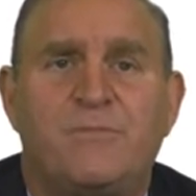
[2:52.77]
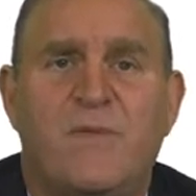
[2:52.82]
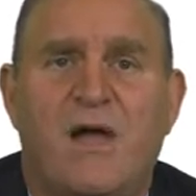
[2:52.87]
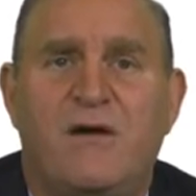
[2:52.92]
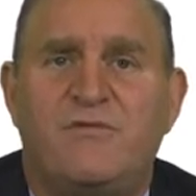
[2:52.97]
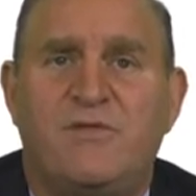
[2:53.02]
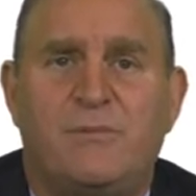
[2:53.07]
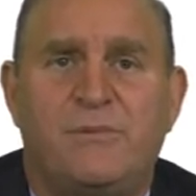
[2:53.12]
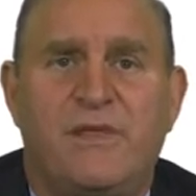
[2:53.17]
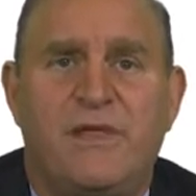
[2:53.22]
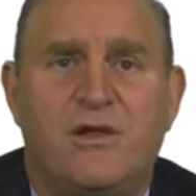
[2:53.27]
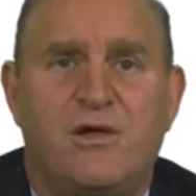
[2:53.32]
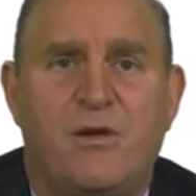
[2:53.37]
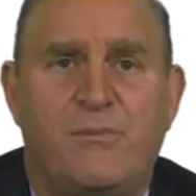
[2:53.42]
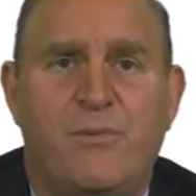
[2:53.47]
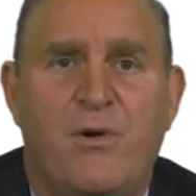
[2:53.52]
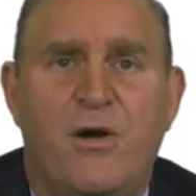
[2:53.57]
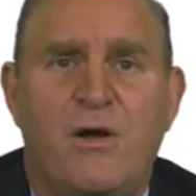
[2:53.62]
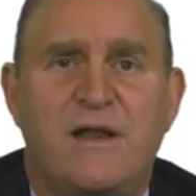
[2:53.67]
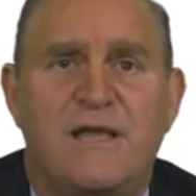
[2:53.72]
of the political
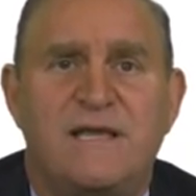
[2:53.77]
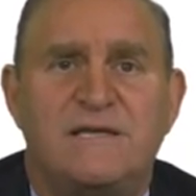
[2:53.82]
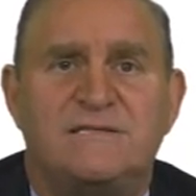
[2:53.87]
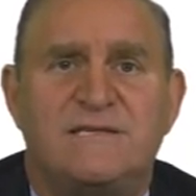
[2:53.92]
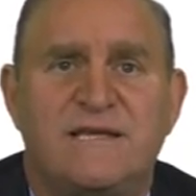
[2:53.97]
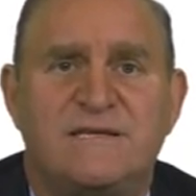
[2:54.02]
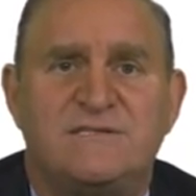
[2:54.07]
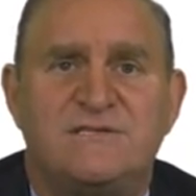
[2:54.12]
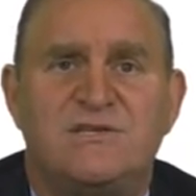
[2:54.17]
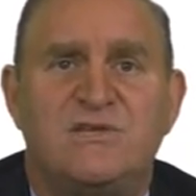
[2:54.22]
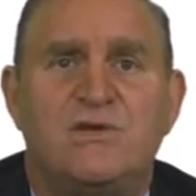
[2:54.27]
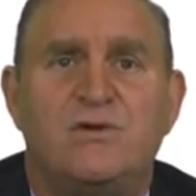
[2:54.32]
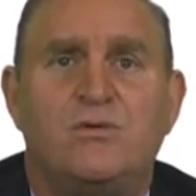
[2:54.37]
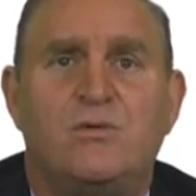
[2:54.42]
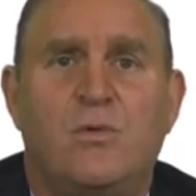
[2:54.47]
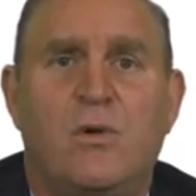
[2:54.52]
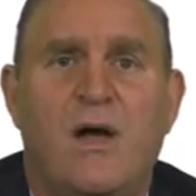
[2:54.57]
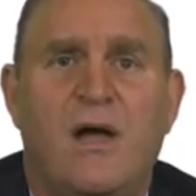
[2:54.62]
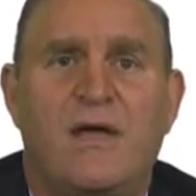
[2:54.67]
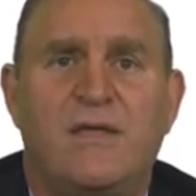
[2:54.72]
parties as
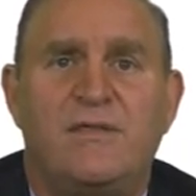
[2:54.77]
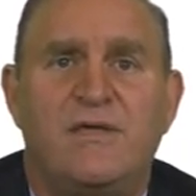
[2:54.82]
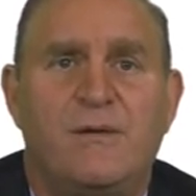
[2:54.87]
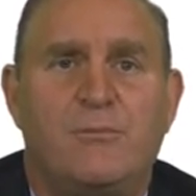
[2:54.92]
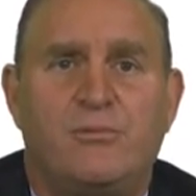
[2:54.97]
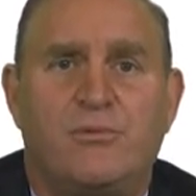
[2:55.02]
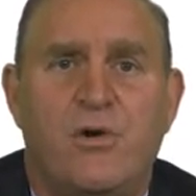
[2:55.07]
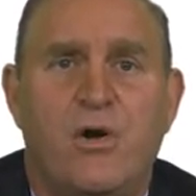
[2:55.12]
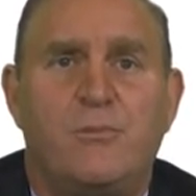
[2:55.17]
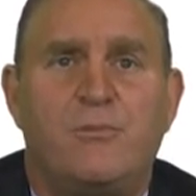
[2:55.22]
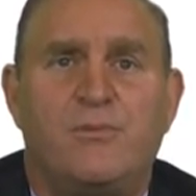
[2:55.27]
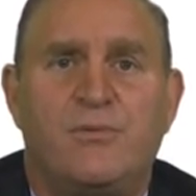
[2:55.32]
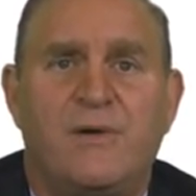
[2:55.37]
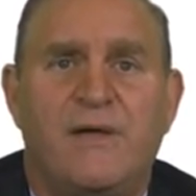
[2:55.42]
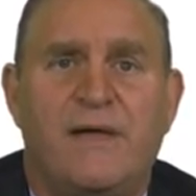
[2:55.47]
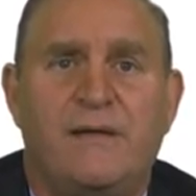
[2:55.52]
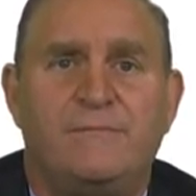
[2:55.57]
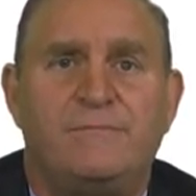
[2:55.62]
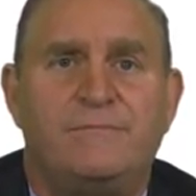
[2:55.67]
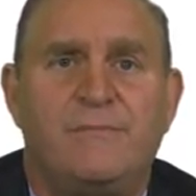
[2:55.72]
to uh, the
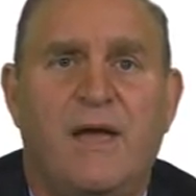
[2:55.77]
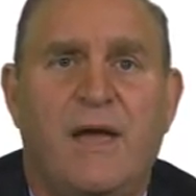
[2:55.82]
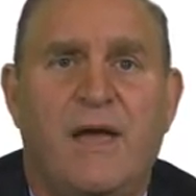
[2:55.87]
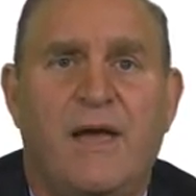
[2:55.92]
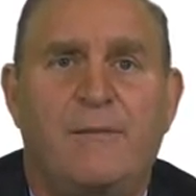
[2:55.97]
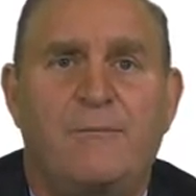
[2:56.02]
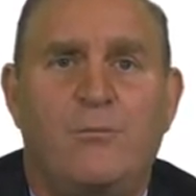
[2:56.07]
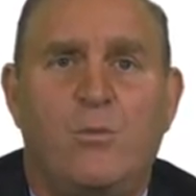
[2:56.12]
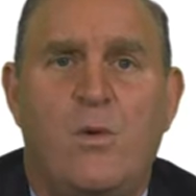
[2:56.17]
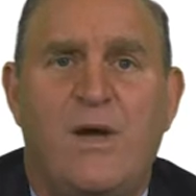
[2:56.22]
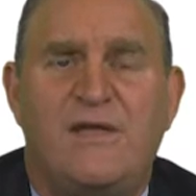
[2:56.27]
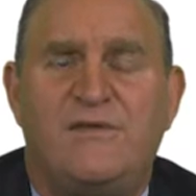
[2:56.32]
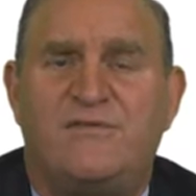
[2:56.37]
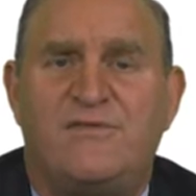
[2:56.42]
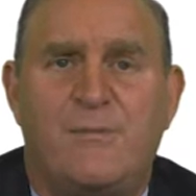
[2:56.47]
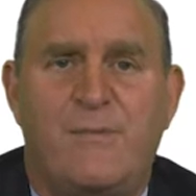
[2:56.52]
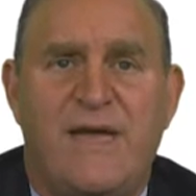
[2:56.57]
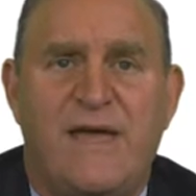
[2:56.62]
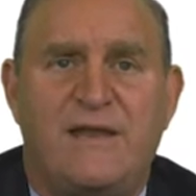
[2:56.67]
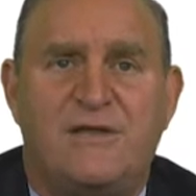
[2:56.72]
appropriate um, ways
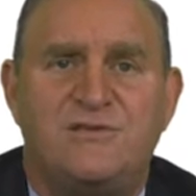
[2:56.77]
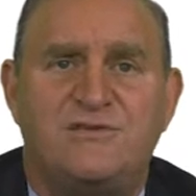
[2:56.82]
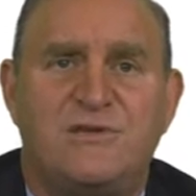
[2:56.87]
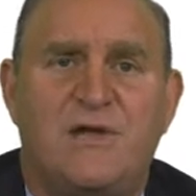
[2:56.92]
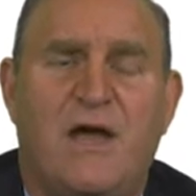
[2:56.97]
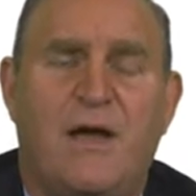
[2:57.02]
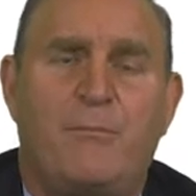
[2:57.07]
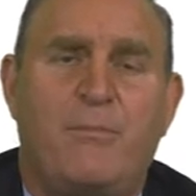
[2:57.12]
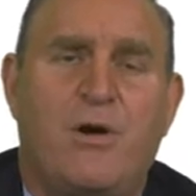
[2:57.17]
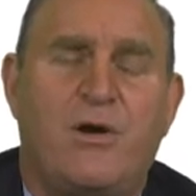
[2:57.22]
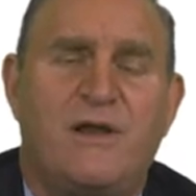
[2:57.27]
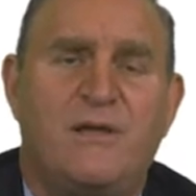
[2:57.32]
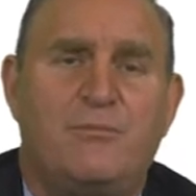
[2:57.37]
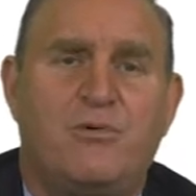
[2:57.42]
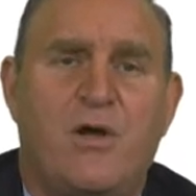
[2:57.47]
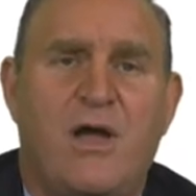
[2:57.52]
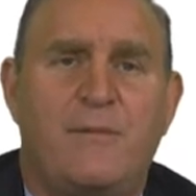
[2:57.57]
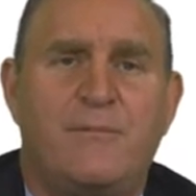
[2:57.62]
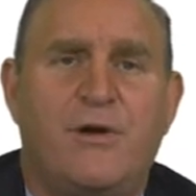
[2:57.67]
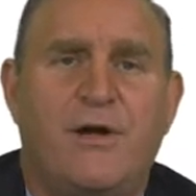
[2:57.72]
to manage a party
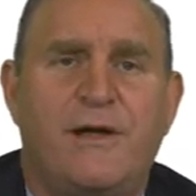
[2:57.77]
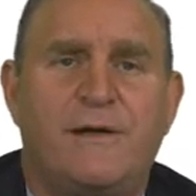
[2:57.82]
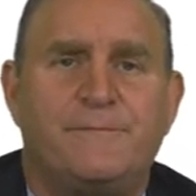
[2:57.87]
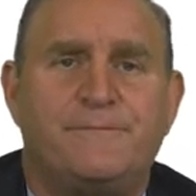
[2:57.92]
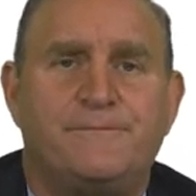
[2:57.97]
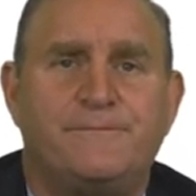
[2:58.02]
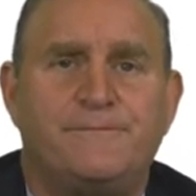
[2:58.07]
primary.